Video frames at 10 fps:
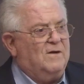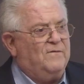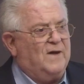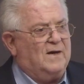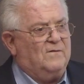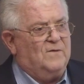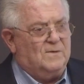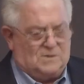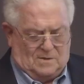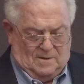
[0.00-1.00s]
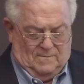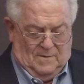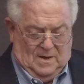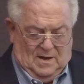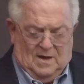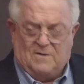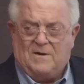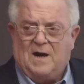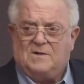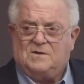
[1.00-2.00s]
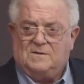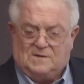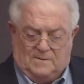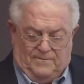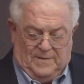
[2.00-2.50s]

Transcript: affect future interactions.